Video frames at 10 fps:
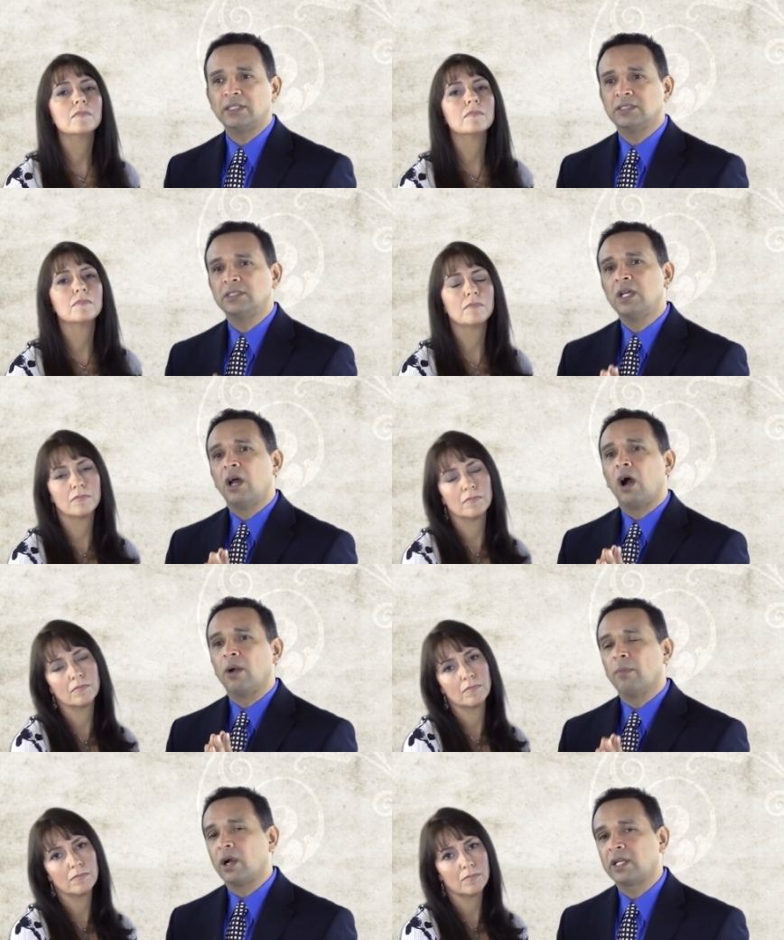Speaker 1: is, is our
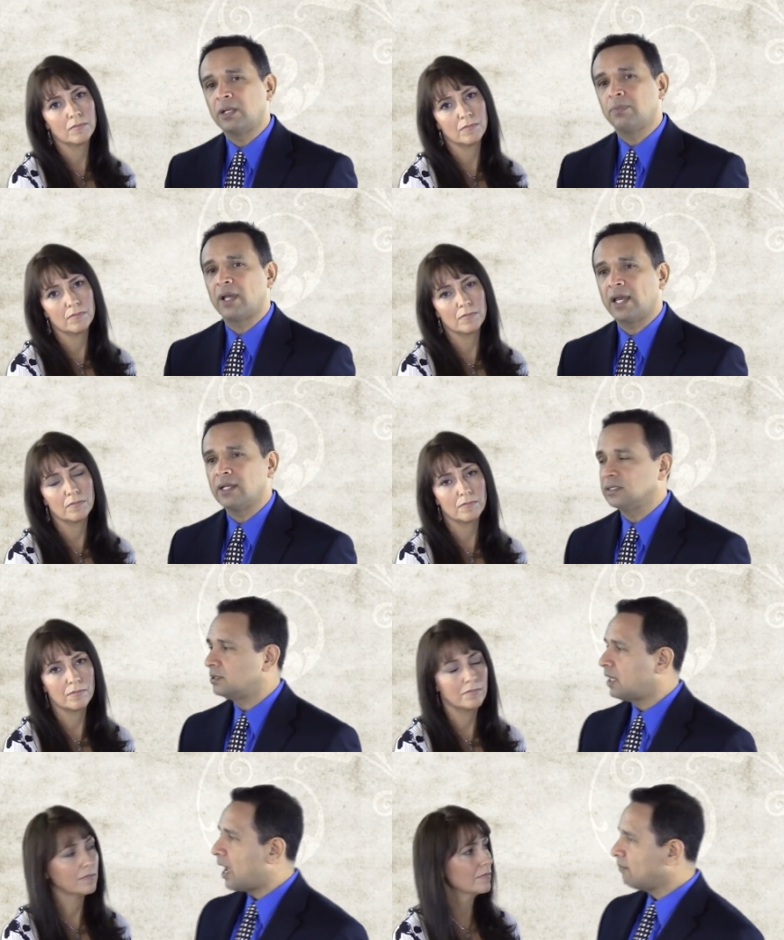marketing plan
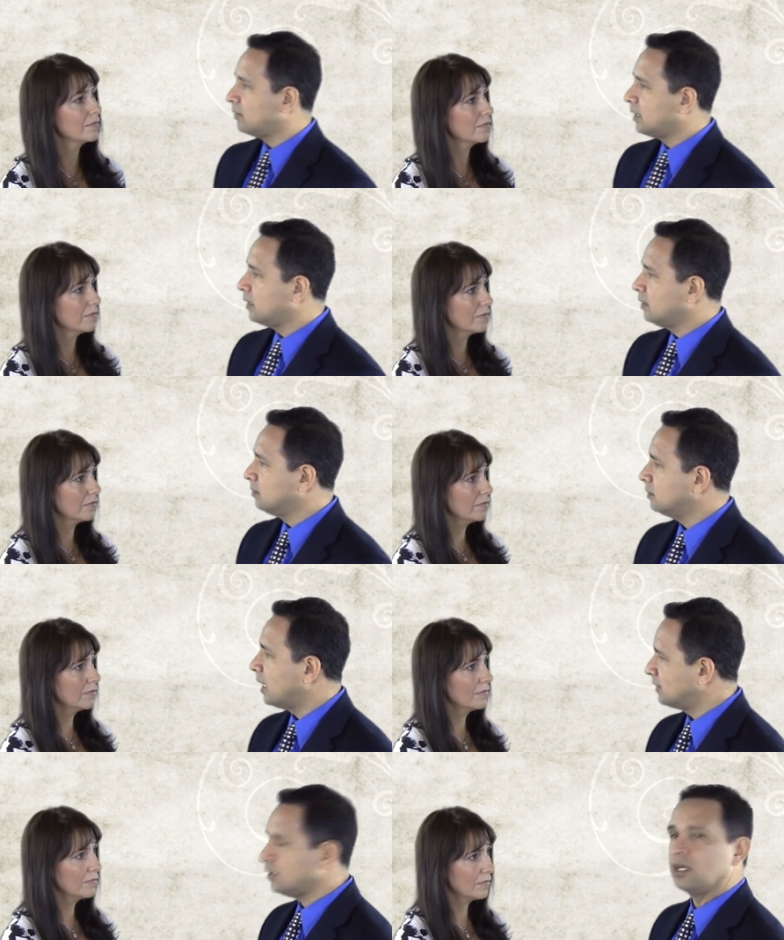is heavily
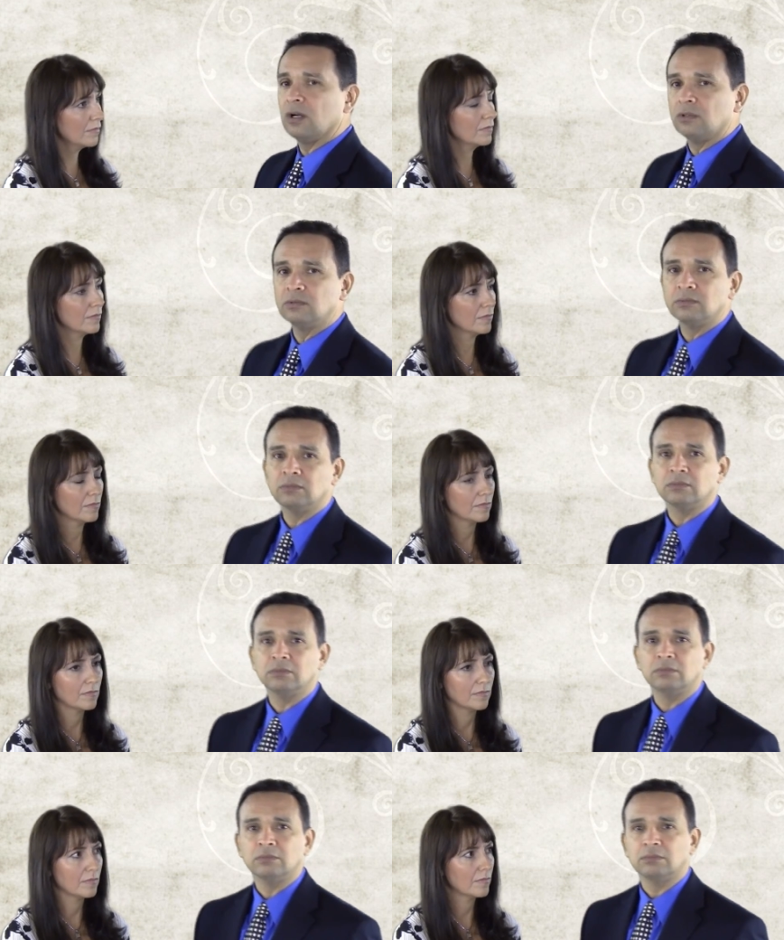SEO
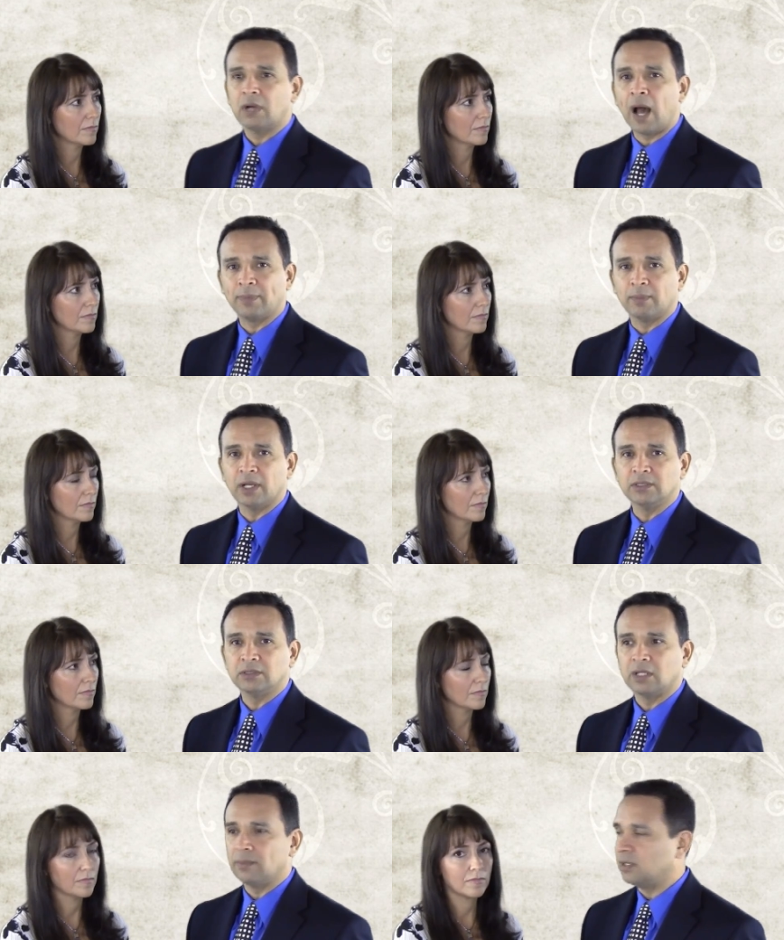optimized.
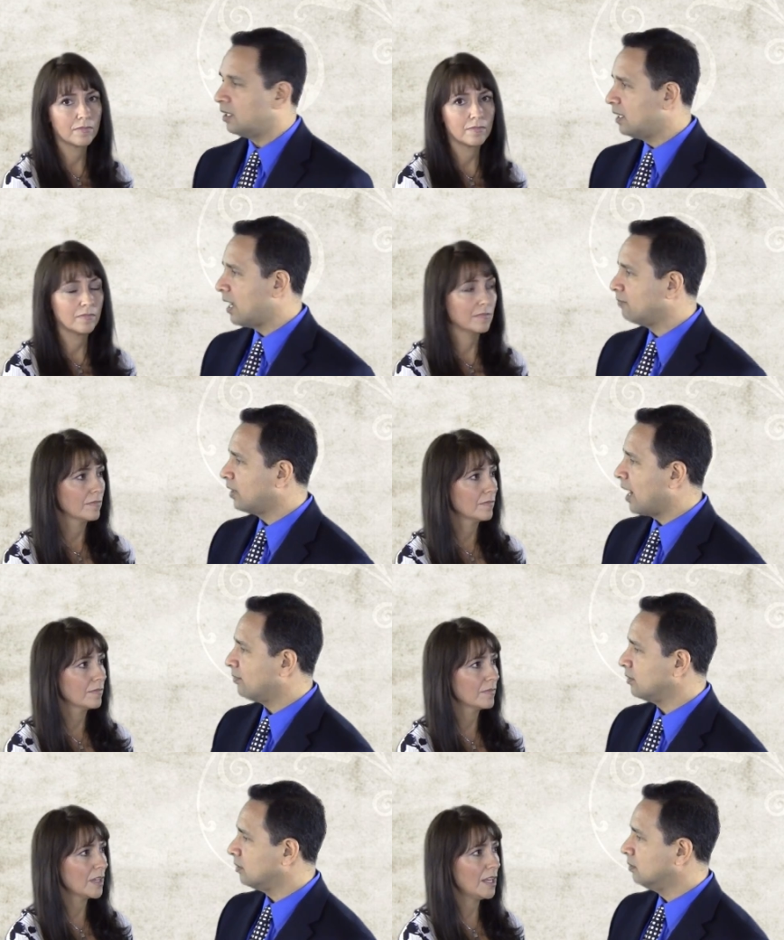I mean, in every
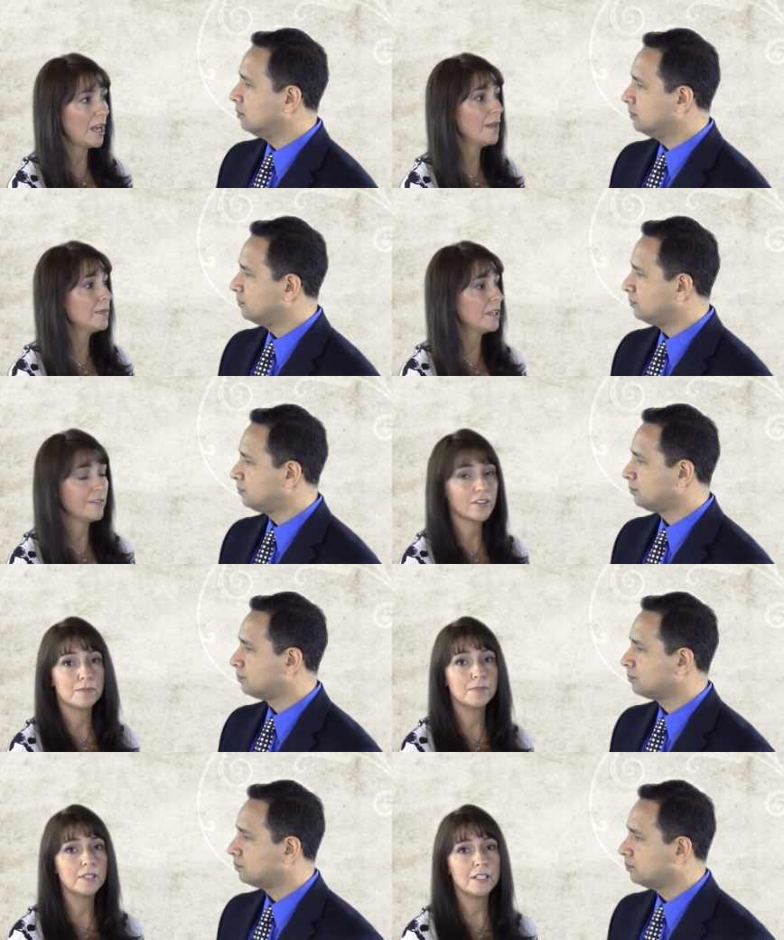avenue.
Speaker 2: And I believe
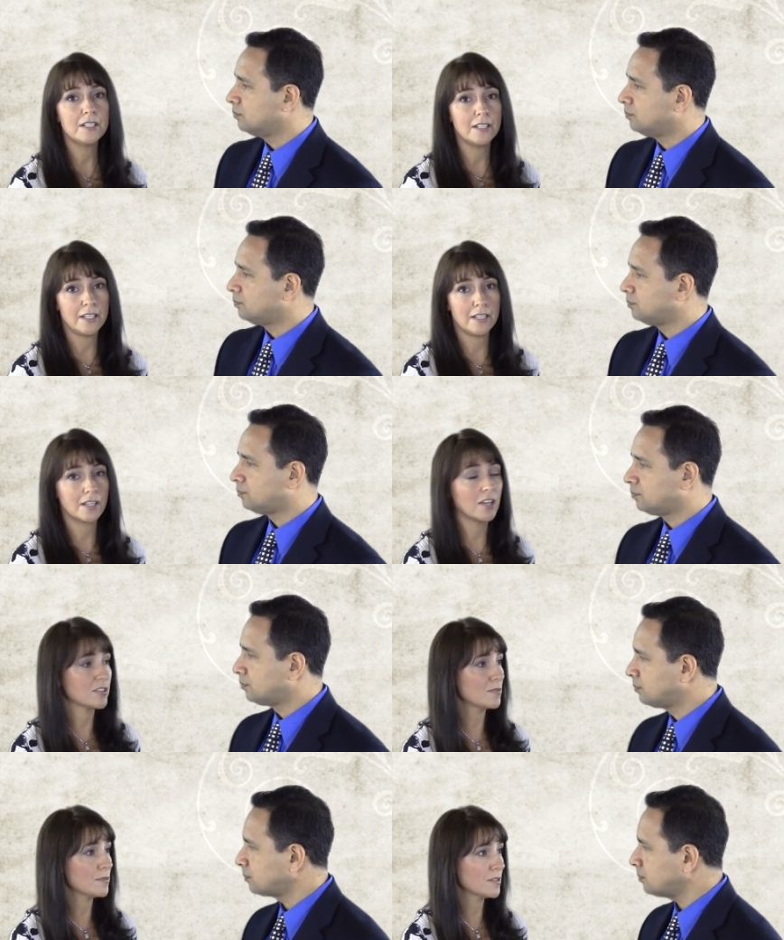completely in
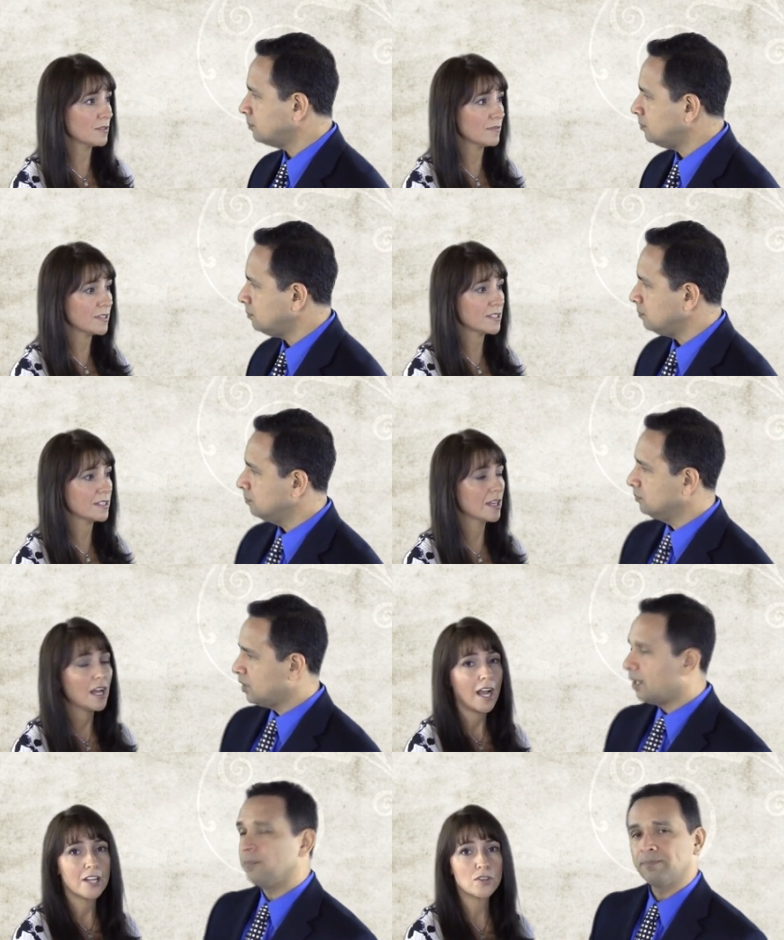customer service.
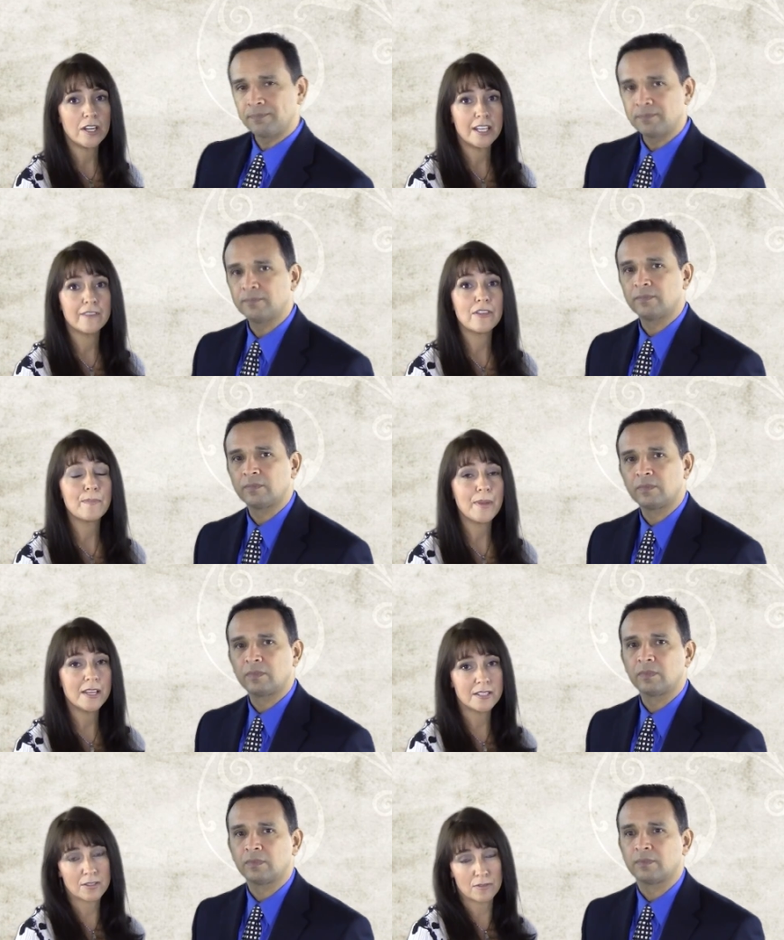Yeah. I try to give the
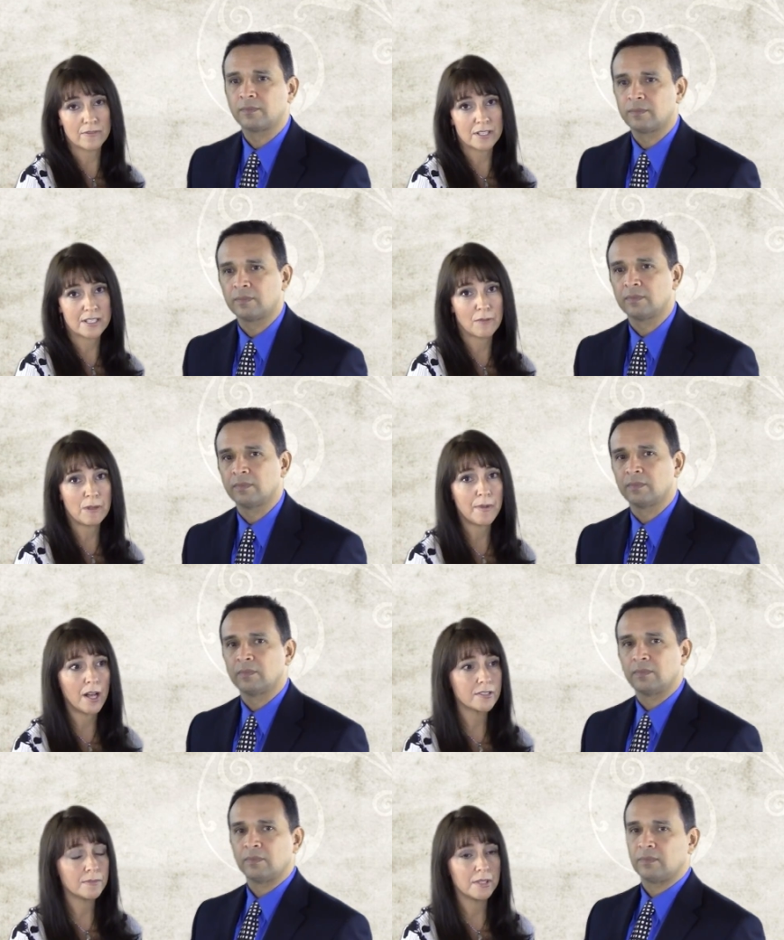best service that we
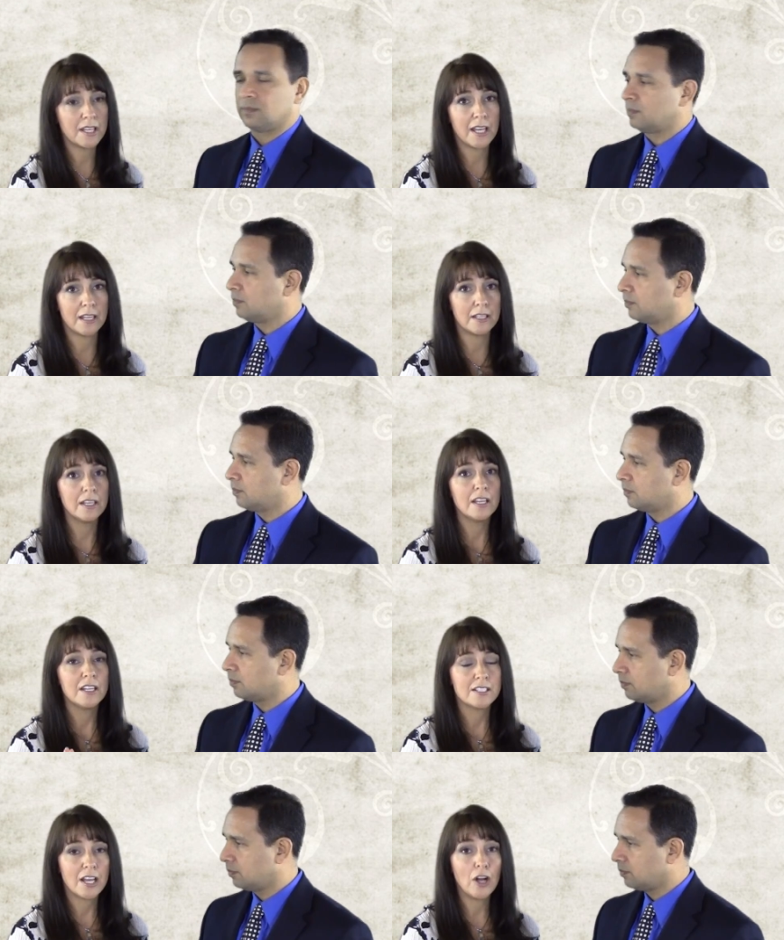possibly can to